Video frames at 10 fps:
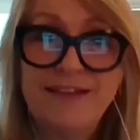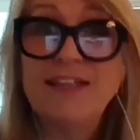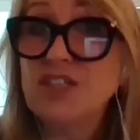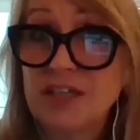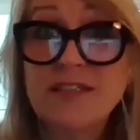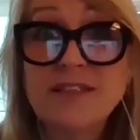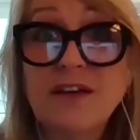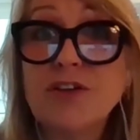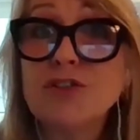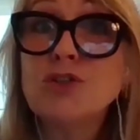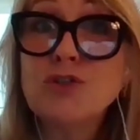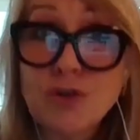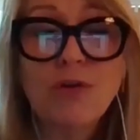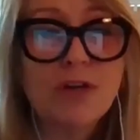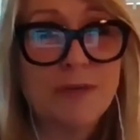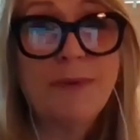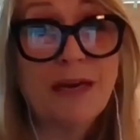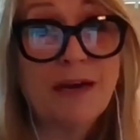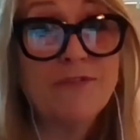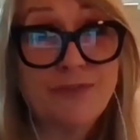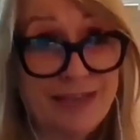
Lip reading: the chances are you're not going to be covered for